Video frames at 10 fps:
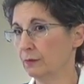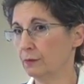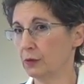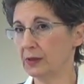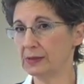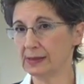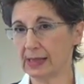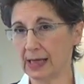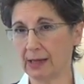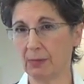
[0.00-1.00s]
for this
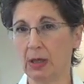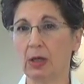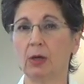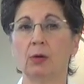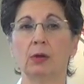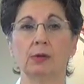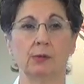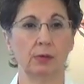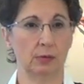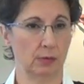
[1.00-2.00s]
time
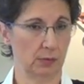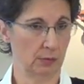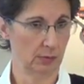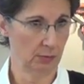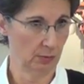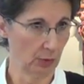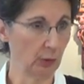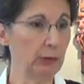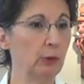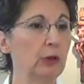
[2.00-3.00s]
where
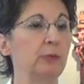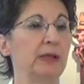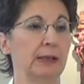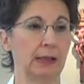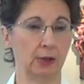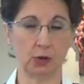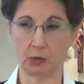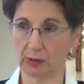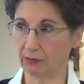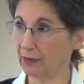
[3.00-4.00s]
we will be
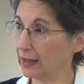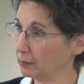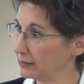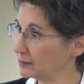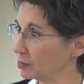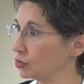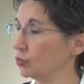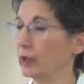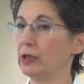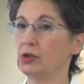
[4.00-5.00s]
encountering family
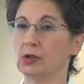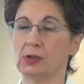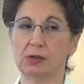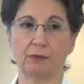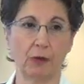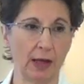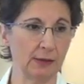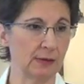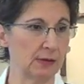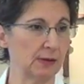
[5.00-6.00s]
situations,
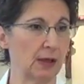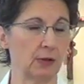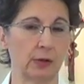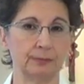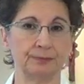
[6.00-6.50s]
friends, etc.